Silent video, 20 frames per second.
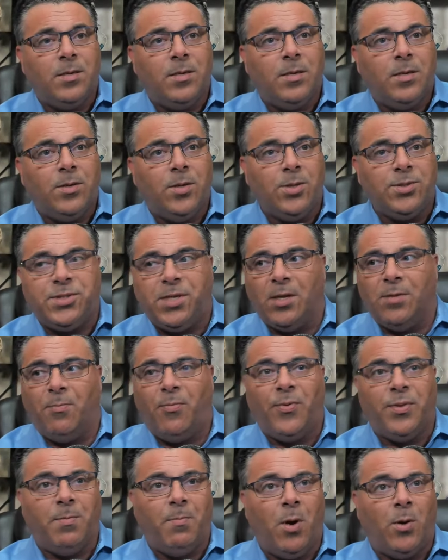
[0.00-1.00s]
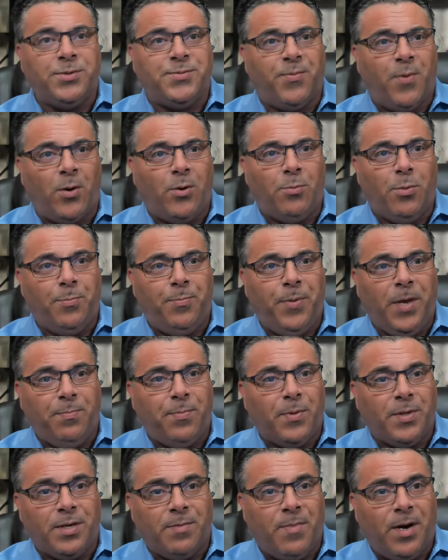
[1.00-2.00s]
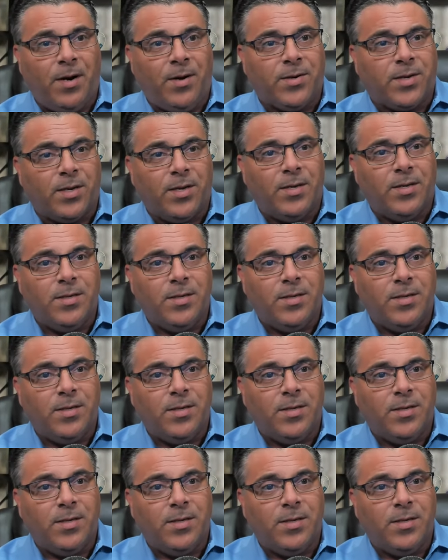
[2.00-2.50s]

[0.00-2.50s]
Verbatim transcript: You're stealing from the most vulnerable people in America.